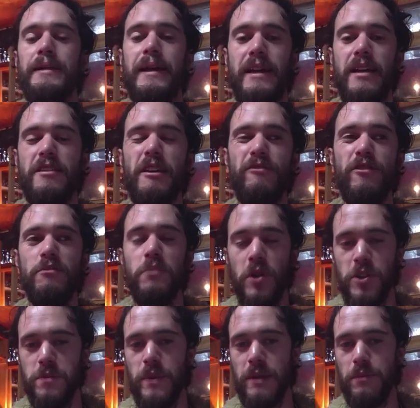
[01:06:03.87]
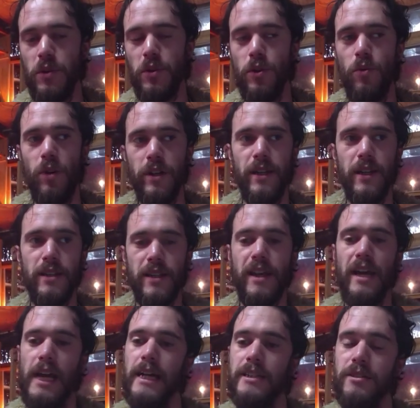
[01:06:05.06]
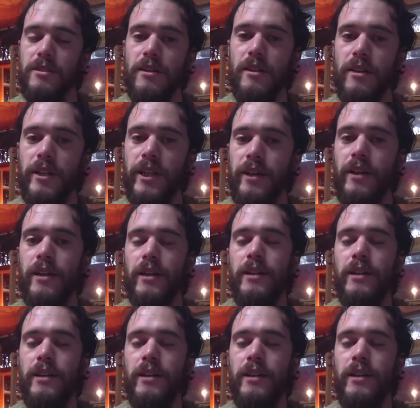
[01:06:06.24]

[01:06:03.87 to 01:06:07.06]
Mm -hmm. Like I think for most people who want to get their hands dirty,